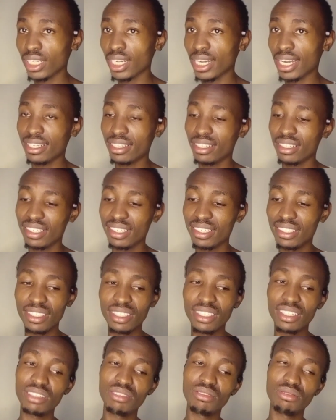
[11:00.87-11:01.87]
And
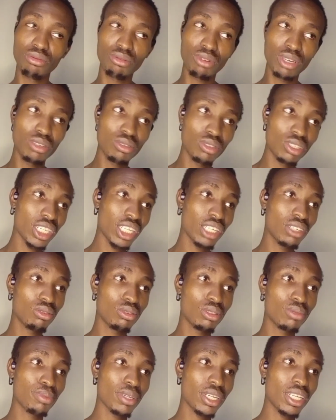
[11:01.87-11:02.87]
when you try to
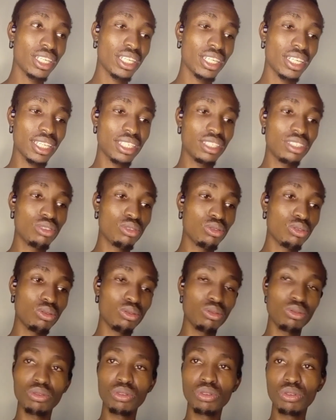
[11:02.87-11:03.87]
spend energy
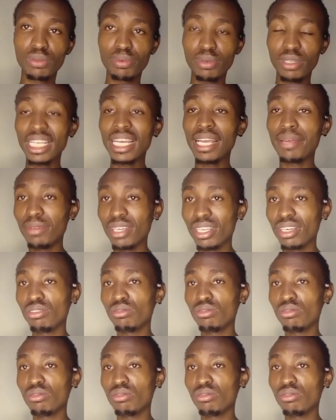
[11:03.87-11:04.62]
to use, I mean,